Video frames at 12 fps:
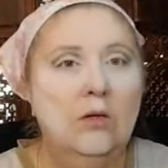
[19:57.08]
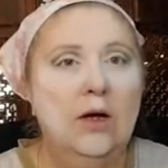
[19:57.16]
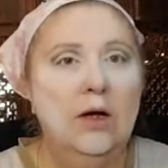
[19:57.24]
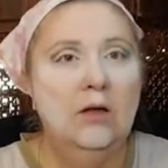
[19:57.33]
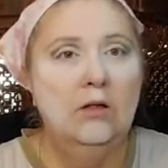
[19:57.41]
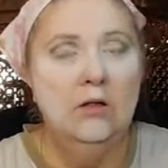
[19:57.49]
Right
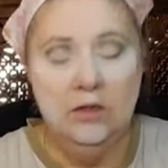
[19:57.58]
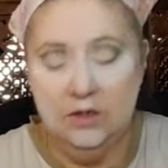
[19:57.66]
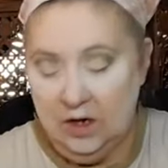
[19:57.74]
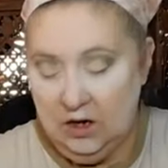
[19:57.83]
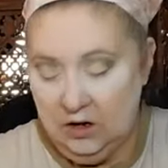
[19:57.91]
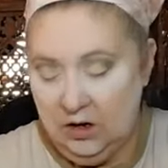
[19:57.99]
now it looks
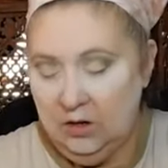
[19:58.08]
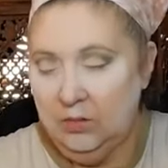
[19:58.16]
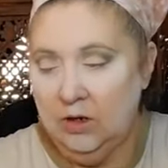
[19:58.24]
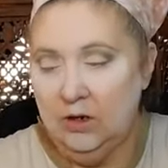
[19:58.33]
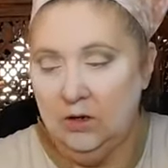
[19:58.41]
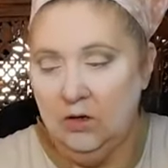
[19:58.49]
scary,
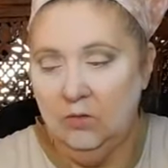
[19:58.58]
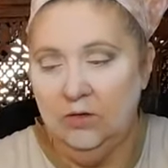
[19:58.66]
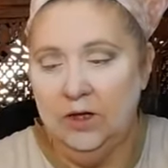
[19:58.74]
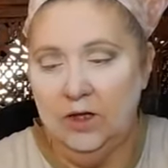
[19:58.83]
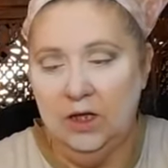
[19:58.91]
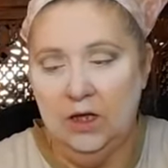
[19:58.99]
but
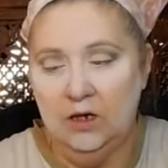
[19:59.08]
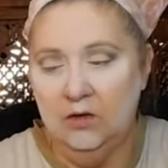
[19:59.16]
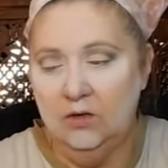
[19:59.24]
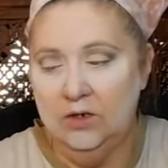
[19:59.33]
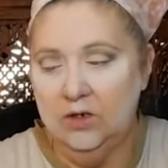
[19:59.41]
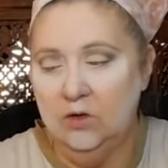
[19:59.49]
hopefully in the end it
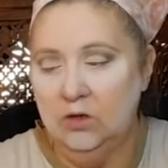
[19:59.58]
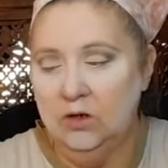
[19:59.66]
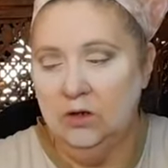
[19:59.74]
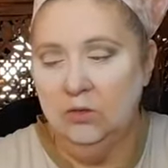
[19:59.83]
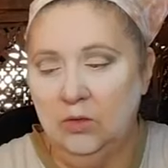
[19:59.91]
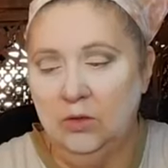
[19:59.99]
will still look
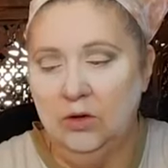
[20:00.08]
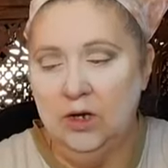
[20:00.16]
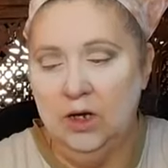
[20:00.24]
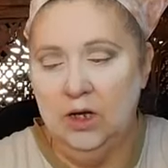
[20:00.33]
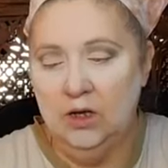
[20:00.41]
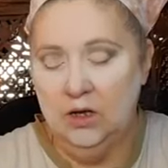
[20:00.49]

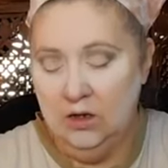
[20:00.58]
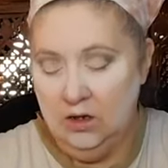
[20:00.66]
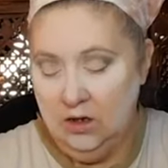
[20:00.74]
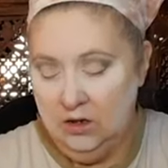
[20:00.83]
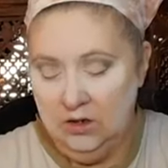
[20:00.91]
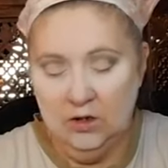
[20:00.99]
pretty.
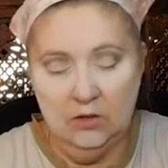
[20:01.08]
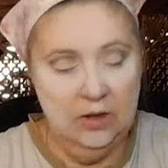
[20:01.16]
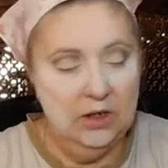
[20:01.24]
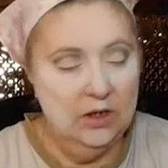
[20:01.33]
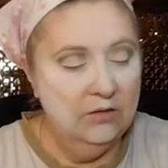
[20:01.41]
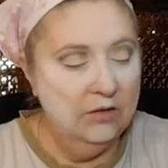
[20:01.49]
It's going to
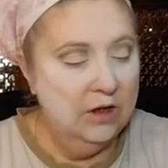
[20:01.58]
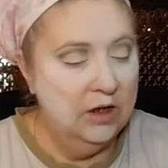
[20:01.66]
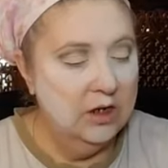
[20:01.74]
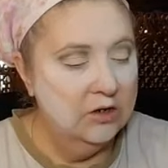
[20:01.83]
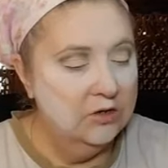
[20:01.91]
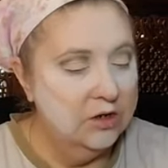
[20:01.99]
be definitely
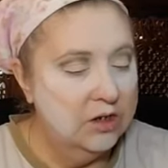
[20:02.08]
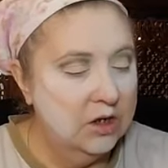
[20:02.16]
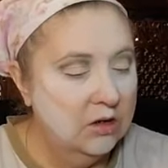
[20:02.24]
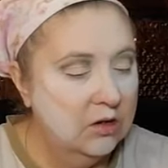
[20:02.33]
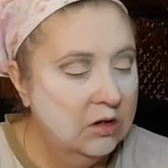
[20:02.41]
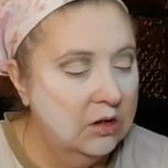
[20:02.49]
an
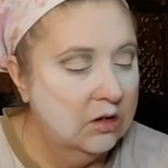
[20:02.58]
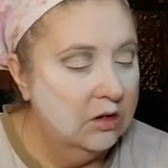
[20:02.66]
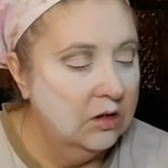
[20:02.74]
interesting look.